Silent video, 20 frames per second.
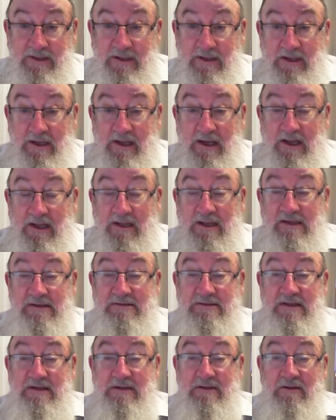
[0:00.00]
And they
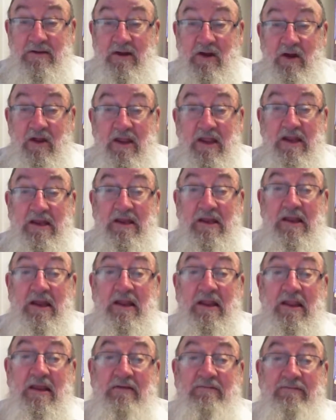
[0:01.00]
said, "Oh,
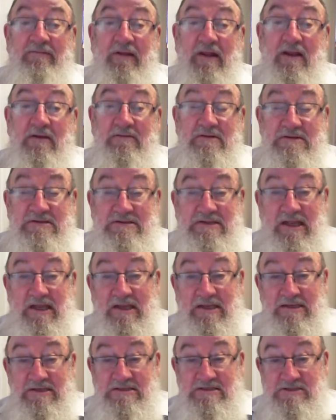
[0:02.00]
that fellow is
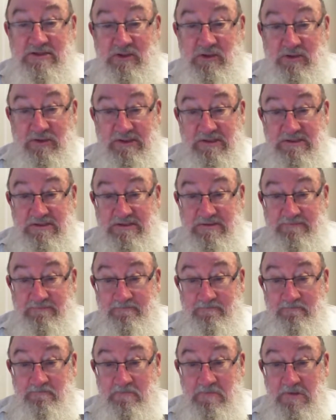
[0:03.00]
telling stories."
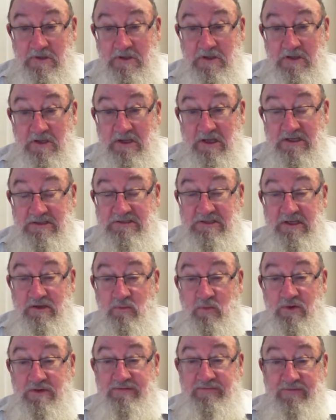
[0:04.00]
I said,
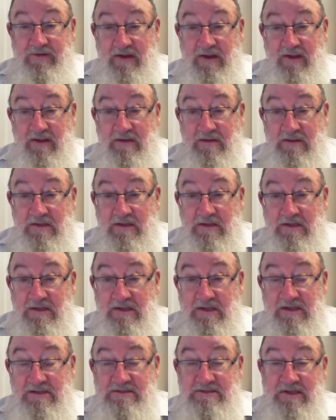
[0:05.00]
"Which fellow?"
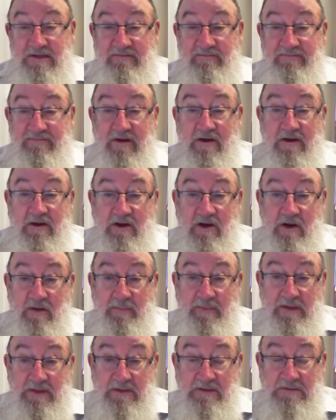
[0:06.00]
They said,
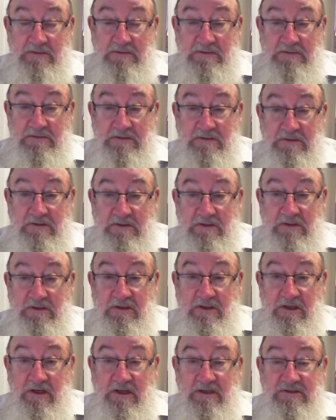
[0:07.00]
"Photocopy."
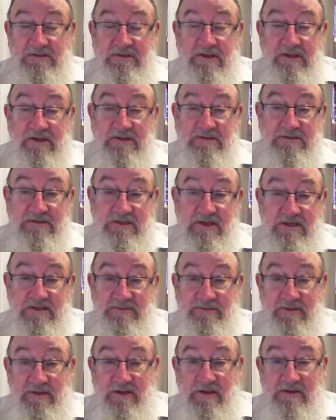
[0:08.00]
I said, "Excuse
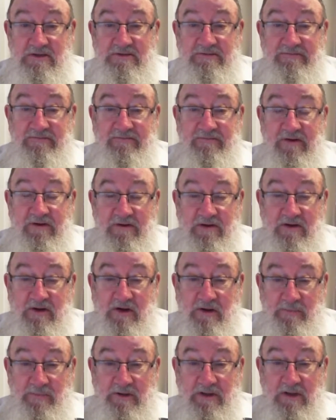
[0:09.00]
me, who's
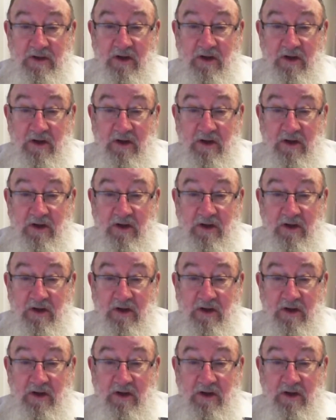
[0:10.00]
Photocopy?"